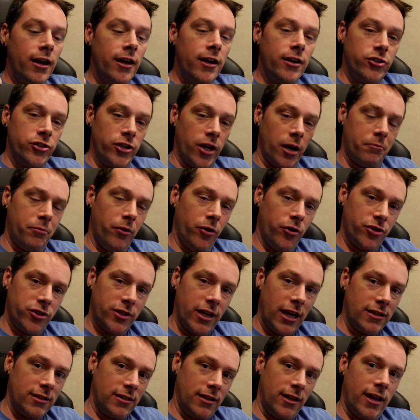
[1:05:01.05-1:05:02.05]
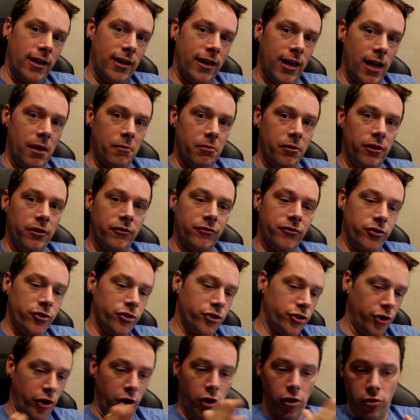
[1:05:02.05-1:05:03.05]
Check both sides of that cable. If
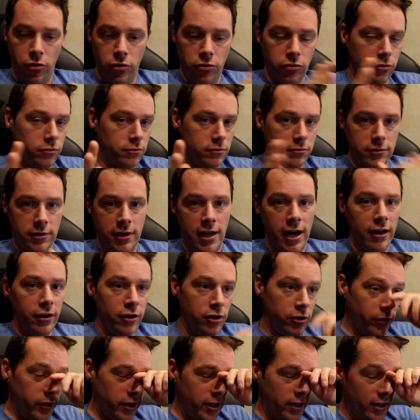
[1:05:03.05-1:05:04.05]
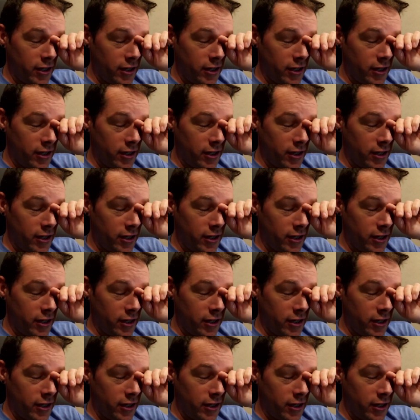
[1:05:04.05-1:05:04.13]
there's no continuity, then you